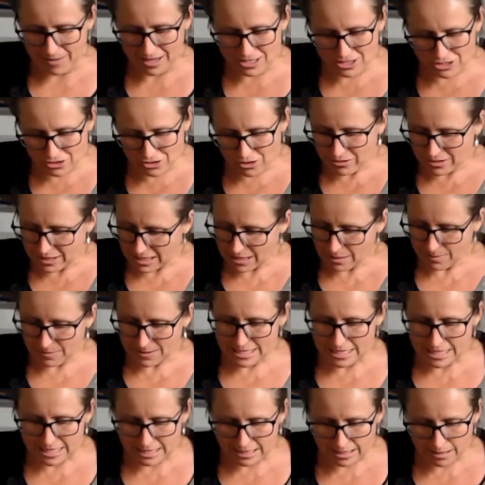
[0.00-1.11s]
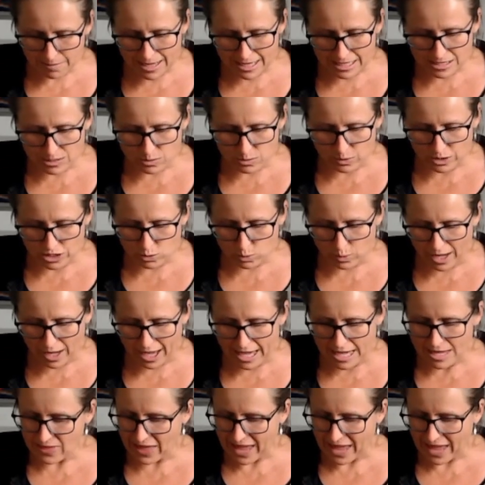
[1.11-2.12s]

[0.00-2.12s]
I don't think it particularly matters which way.